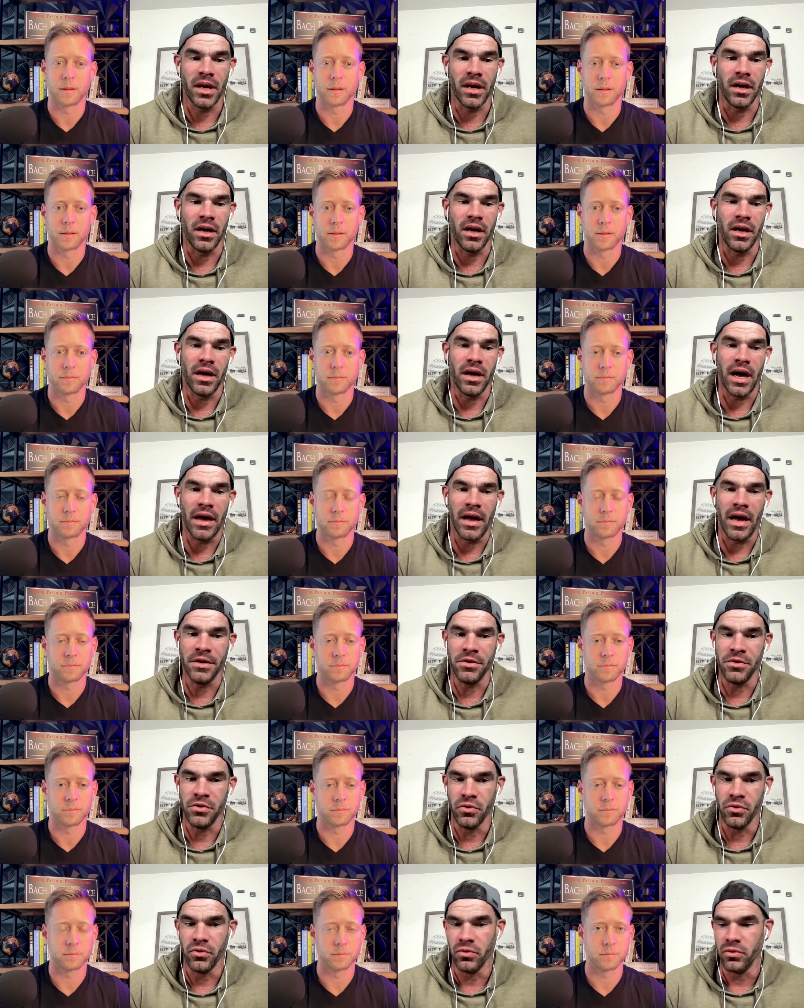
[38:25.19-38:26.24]
Speaker 1: Uh, I, I,
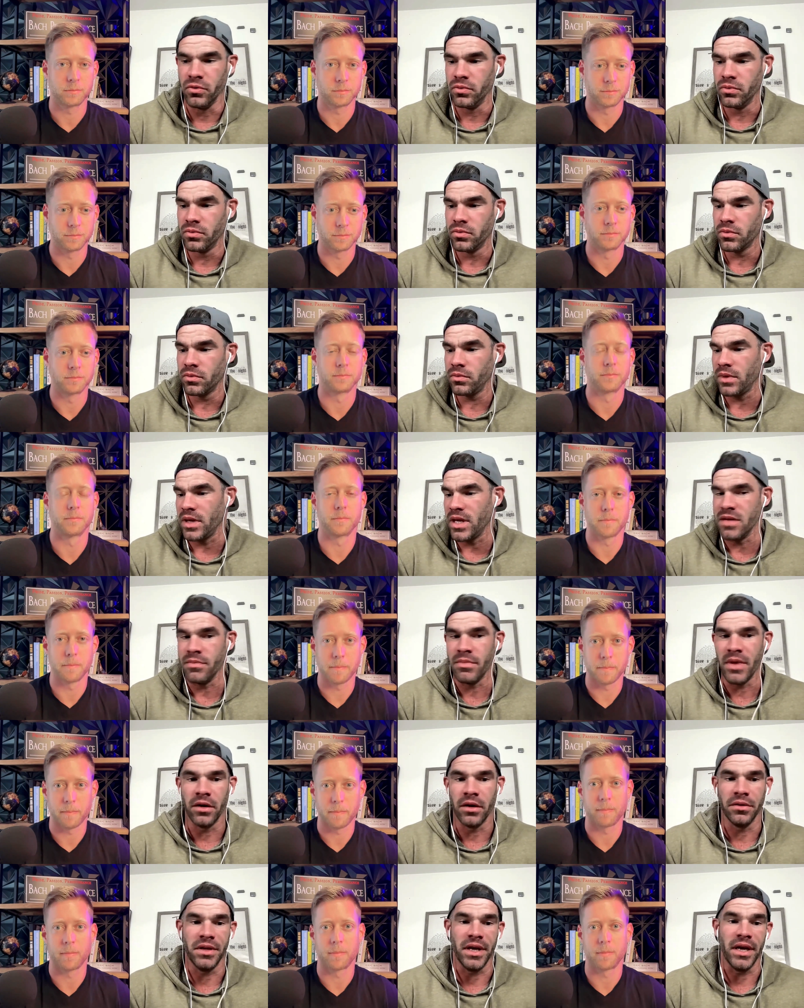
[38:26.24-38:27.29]
do
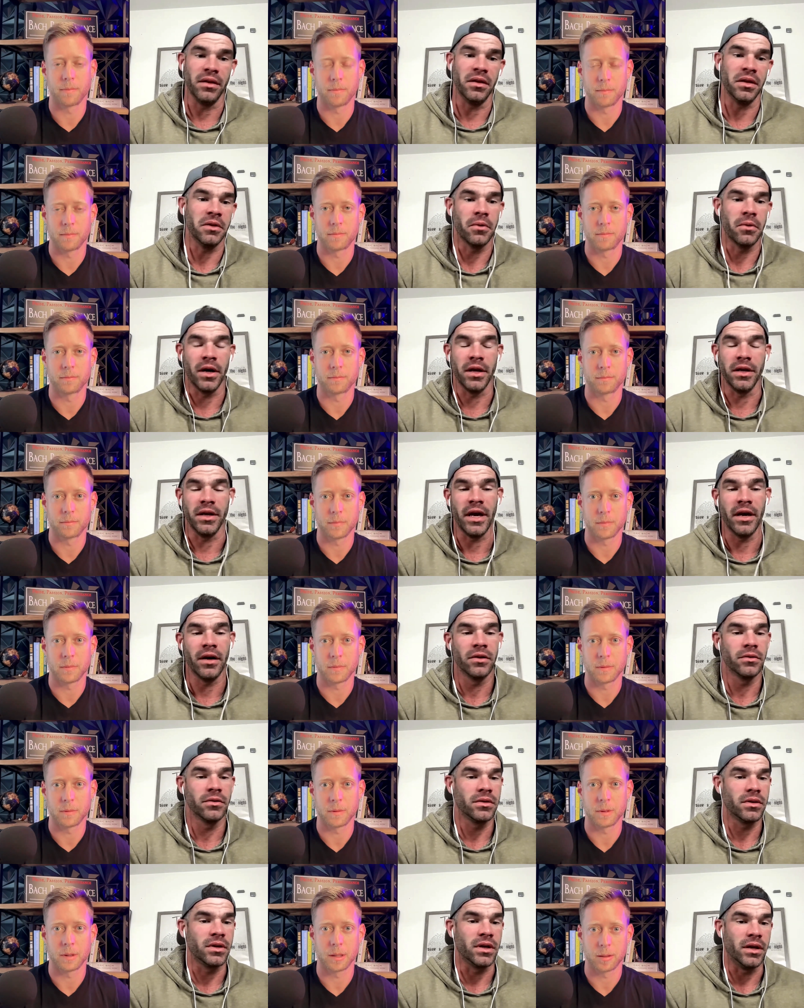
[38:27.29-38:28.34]
email daily right
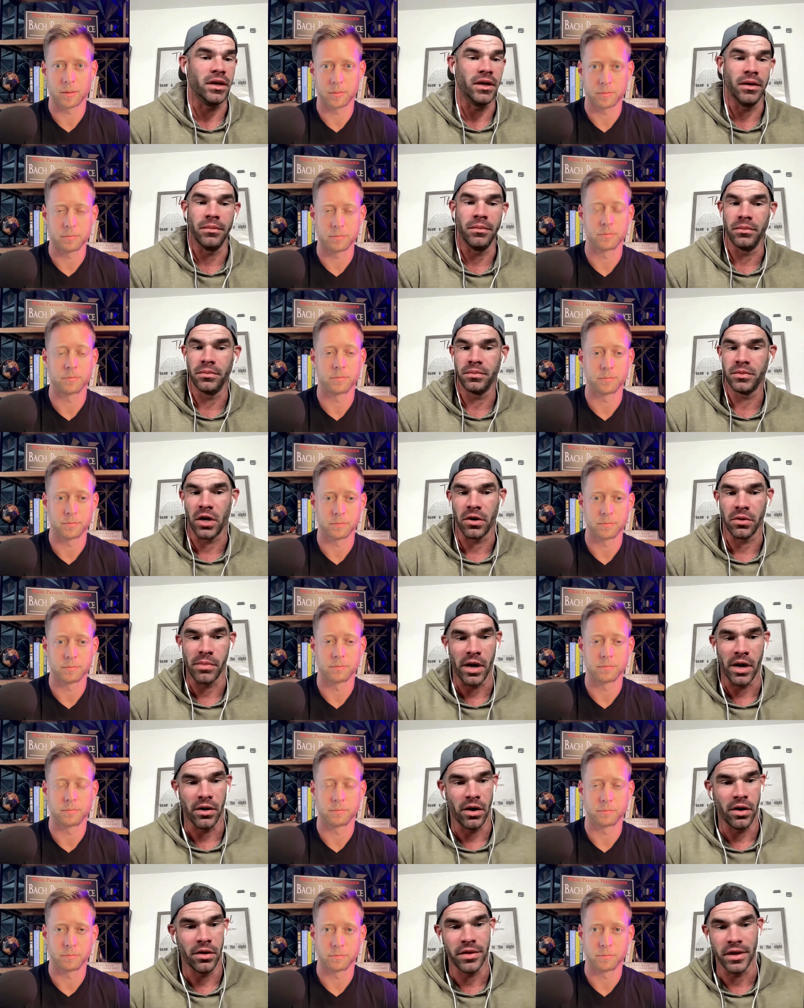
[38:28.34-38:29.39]
now, um, talk
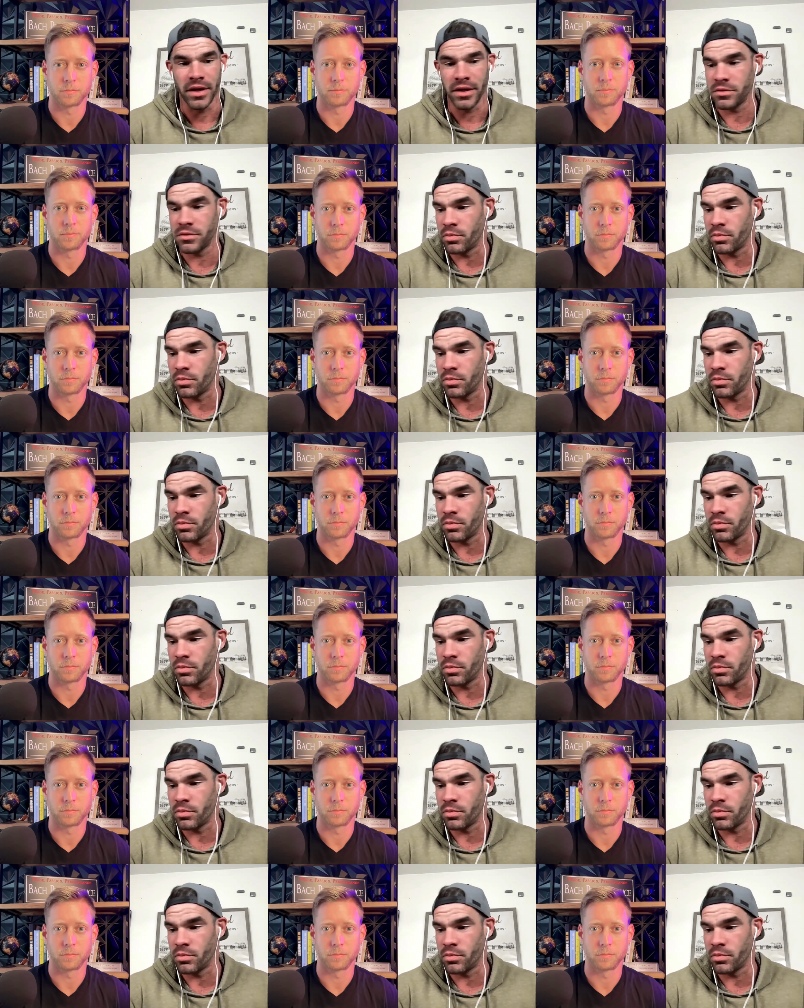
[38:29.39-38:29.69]
about all things